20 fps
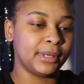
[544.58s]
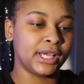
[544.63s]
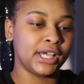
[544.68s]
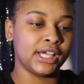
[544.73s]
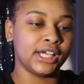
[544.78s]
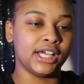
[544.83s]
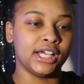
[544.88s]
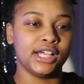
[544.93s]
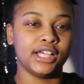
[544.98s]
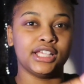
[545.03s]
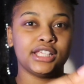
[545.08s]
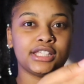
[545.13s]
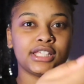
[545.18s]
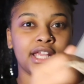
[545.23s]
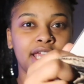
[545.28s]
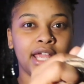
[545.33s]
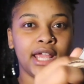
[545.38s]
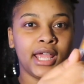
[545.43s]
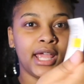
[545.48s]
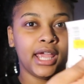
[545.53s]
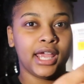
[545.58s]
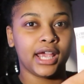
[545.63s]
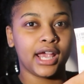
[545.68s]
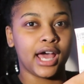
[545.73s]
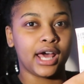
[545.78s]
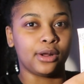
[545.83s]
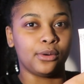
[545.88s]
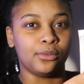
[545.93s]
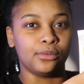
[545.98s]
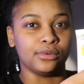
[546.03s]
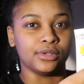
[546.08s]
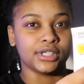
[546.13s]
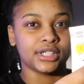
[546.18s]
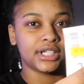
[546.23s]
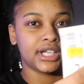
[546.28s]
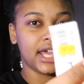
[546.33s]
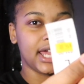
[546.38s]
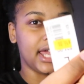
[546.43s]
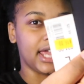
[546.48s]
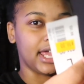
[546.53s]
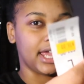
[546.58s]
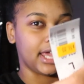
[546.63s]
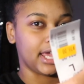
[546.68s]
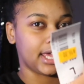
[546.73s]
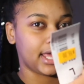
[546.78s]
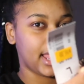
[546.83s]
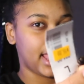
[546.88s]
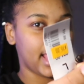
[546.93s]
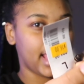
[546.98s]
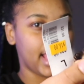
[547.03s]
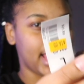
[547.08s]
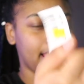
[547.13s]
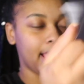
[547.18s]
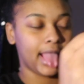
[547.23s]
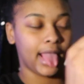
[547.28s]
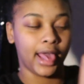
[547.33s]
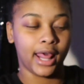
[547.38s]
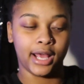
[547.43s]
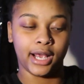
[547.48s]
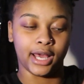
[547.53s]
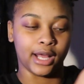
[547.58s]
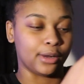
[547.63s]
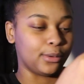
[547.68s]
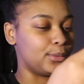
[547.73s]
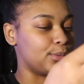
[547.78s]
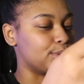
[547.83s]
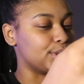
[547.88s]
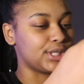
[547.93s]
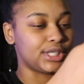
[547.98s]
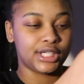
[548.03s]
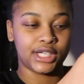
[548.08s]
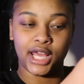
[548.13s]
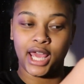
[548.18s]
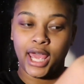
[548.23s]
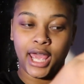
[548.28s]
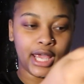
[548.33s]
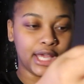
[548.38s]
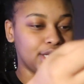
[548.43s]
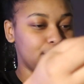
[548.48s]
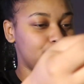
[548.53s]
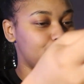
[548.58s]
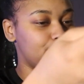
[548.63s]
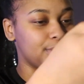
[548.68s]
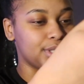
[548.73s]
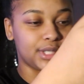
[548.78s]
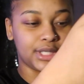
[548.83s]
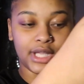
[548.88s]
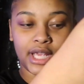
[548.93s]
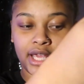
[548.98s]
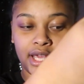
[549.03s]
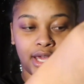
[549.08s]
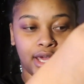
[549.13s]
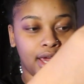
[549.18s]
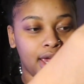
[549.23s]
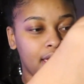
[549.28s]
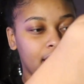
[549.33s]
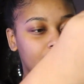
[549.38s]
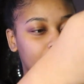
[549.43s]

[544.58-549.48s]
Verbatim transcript: because it got an orange tag. It got an orange tag, as you can see.